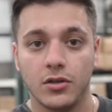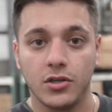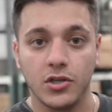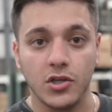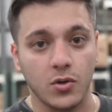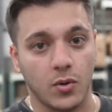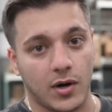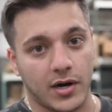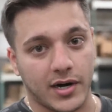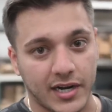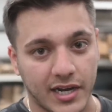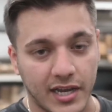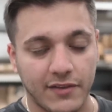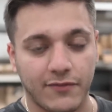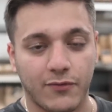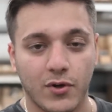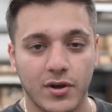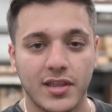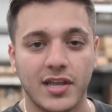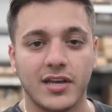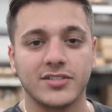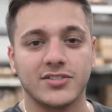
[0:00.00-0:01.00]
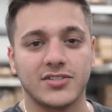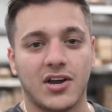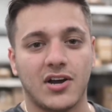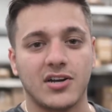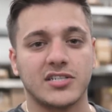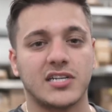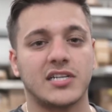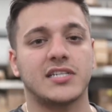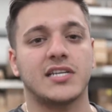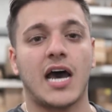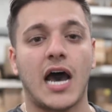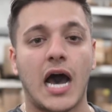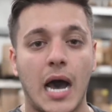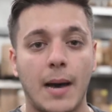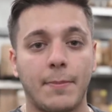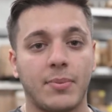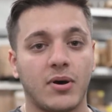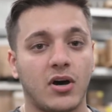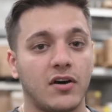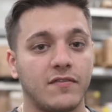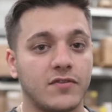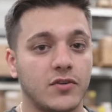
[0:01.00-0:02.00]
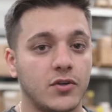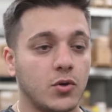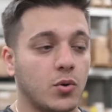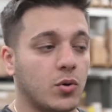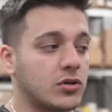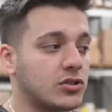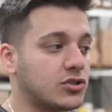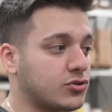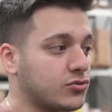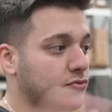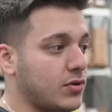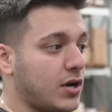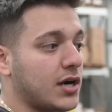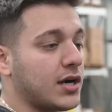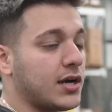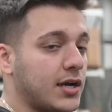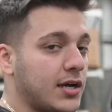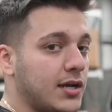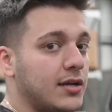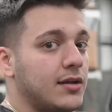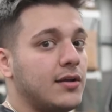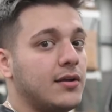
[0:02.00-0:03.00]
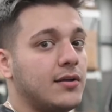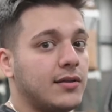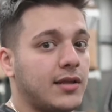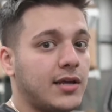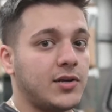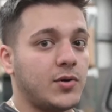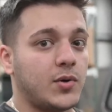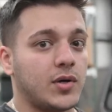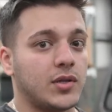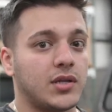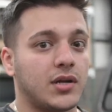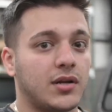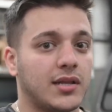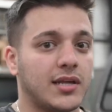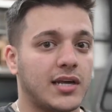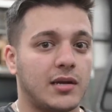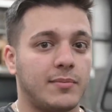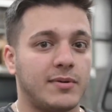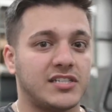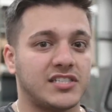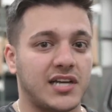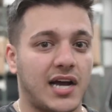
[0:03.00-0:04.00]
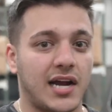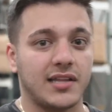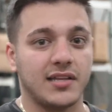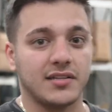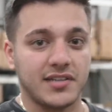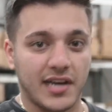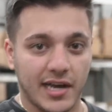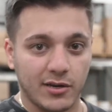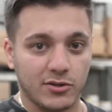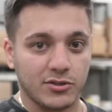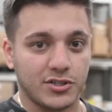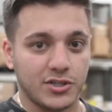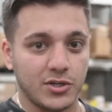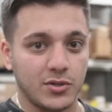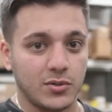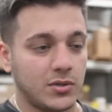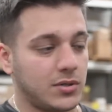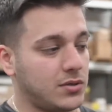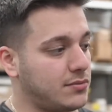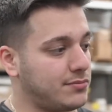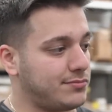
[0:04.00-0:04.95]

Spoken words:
you are gonna get $40,000 on top of your truck that you are literally gonna be signing the title to.